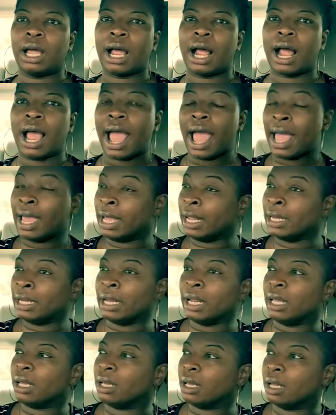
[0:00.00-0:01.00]
and
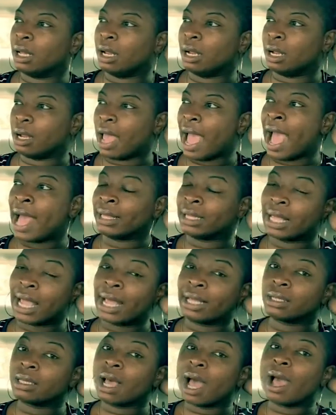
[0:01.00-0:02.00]
at
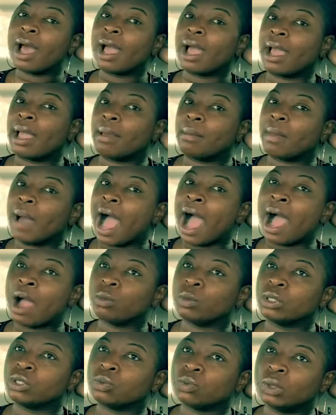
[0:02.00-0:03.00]
that time, I
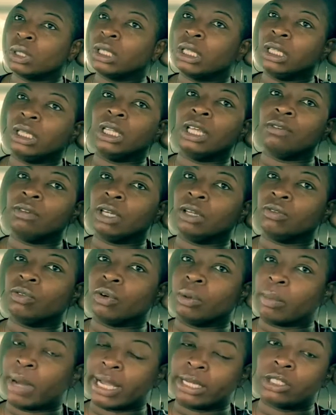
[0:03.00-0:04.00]
was really living for
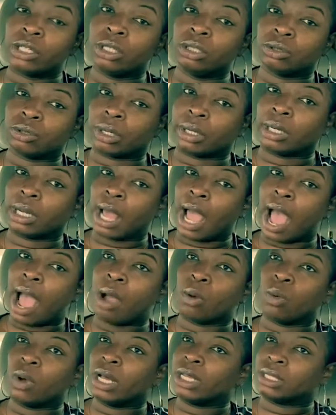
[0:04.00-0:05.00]
my children. I
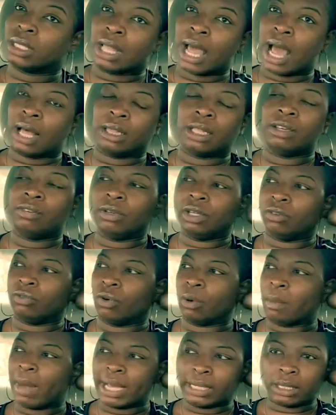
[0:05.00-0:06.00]
was not living
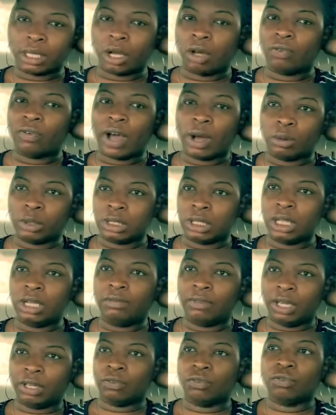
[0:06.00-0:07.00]
for myself. I was
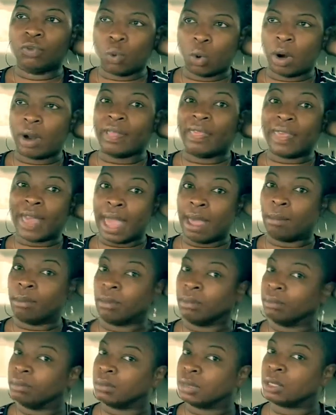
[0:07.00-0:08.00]
living for
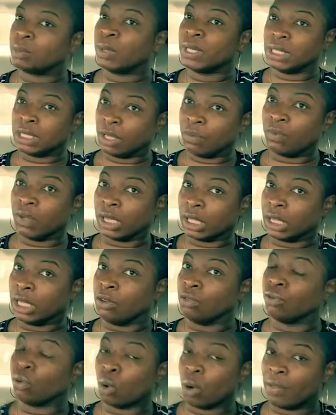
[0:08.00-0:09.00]
them, specifically
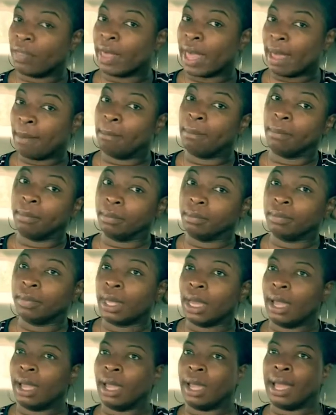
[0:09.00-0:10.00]
for
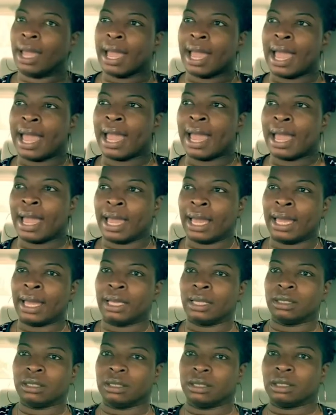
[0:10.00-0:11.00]
them.
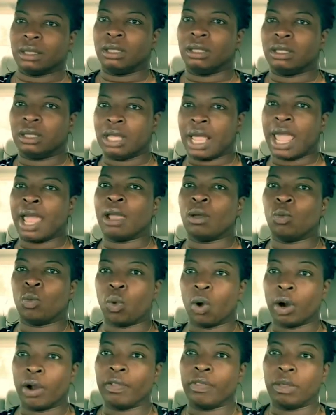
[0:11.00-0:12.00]
And they
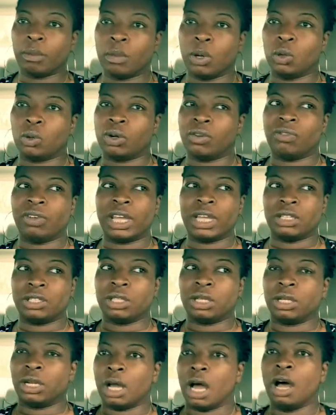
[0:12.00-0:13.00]
were the
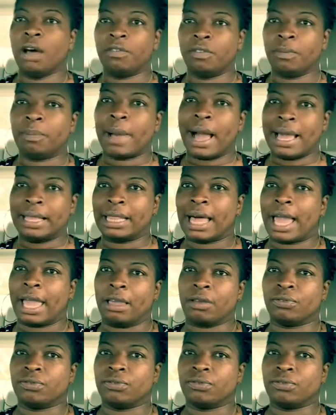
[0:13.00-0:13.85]
motivation of my life.